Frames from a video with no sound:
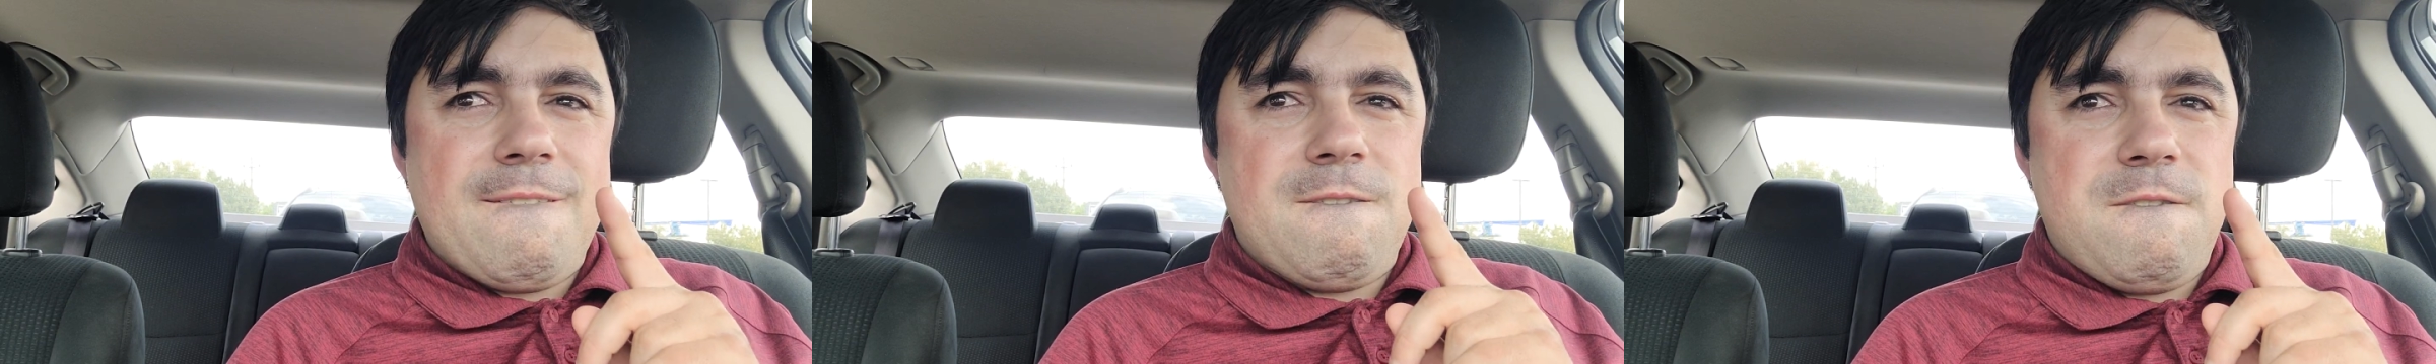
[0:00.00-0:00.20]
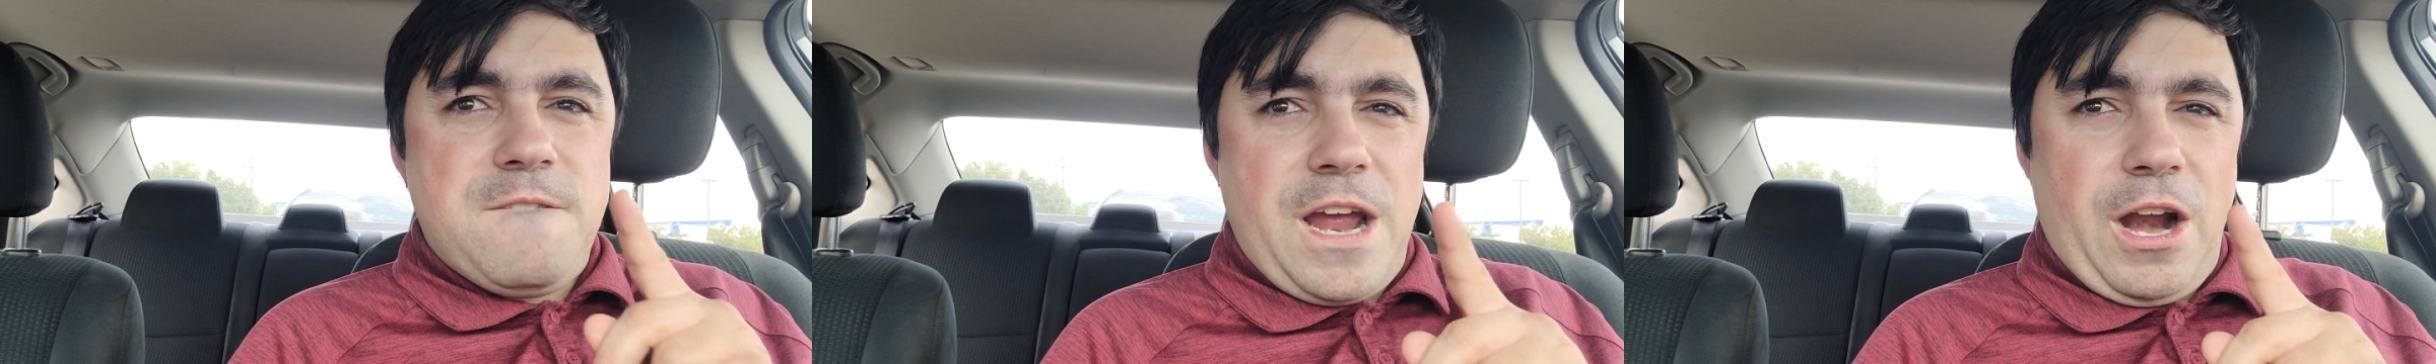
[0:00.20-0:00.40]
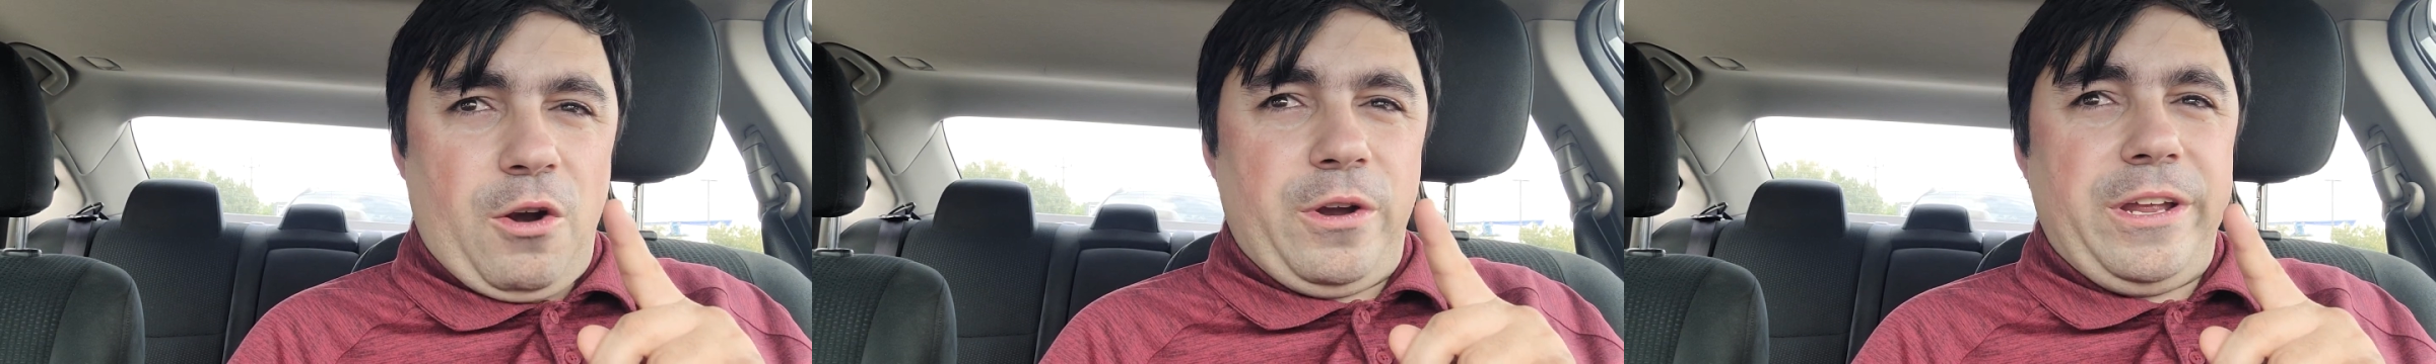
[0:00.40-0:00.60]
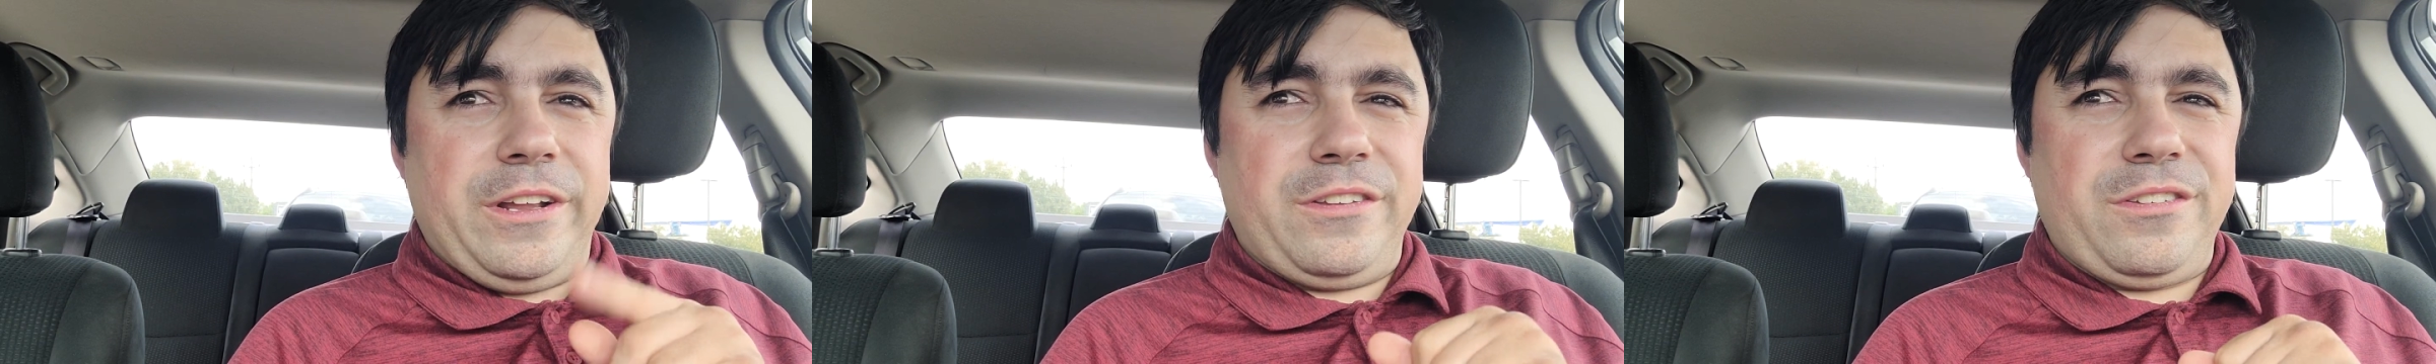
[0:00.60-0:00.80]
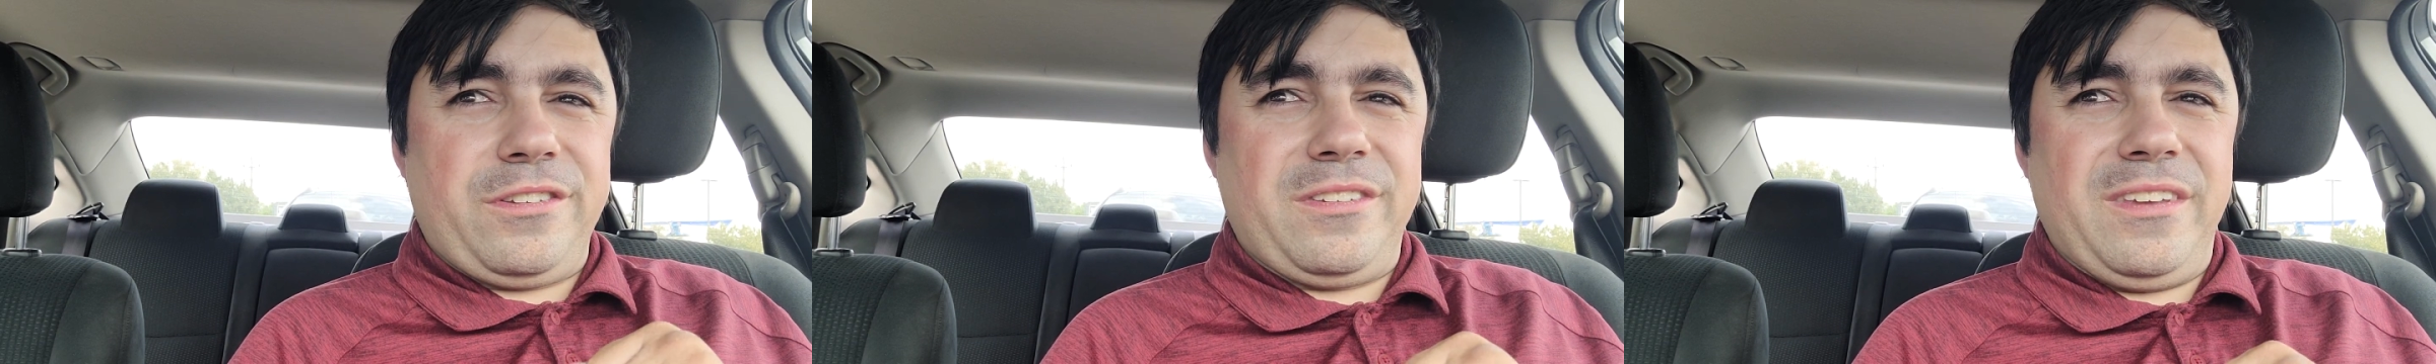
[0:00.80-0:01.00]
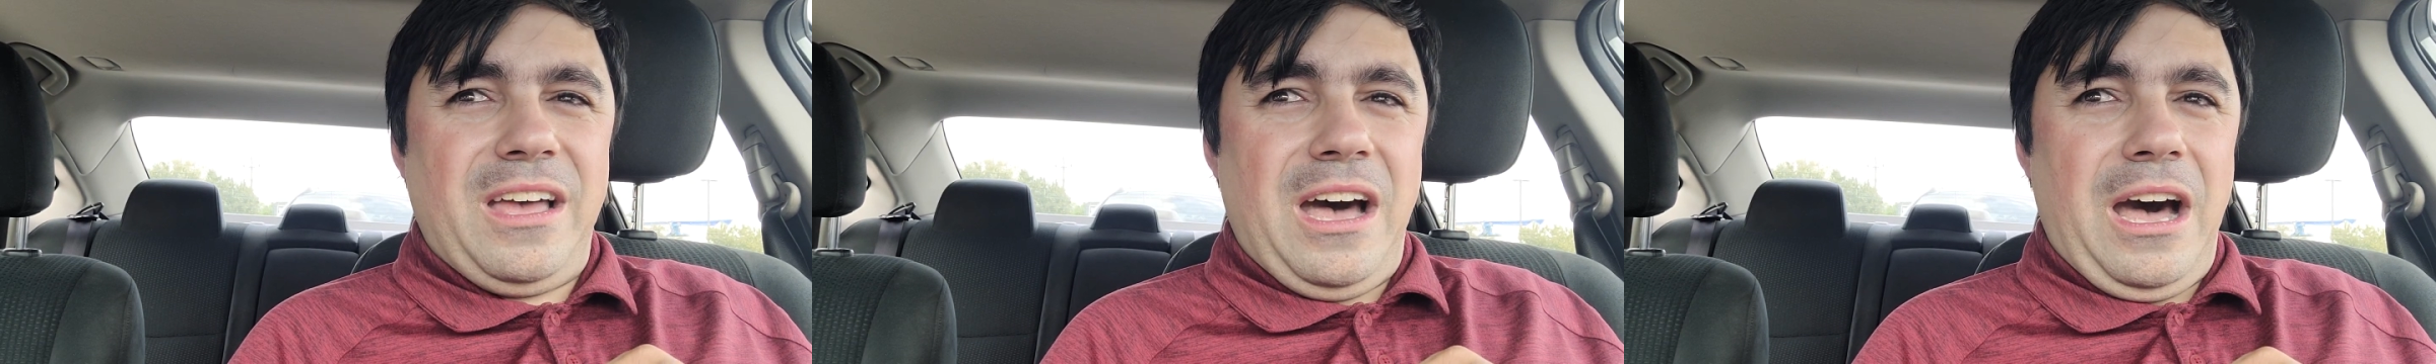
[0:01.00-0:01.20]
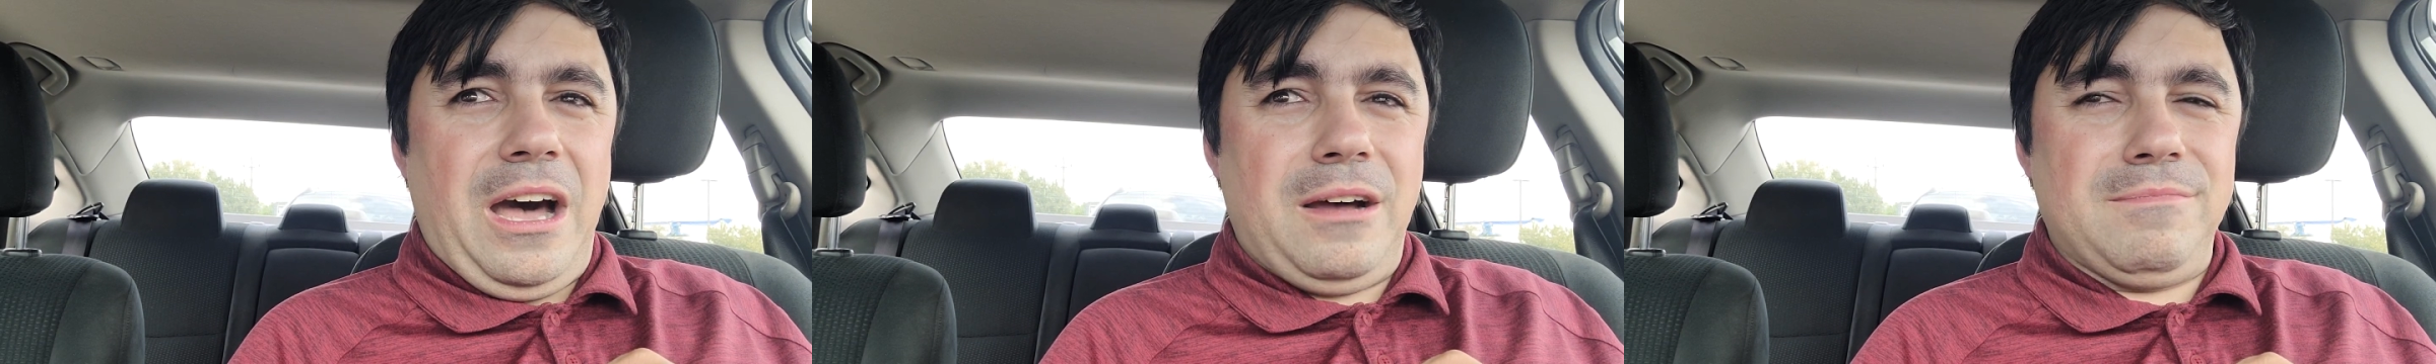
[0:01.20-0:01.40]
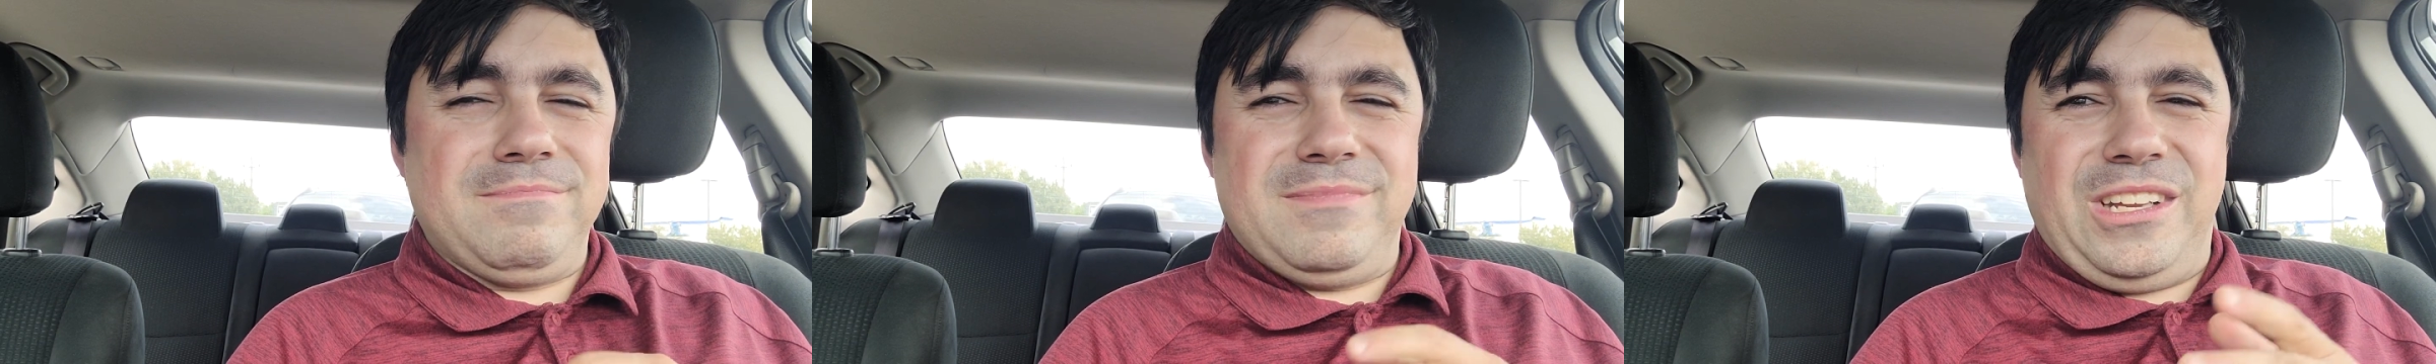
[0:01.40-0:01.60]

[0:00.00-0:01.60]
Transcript: variants, uh,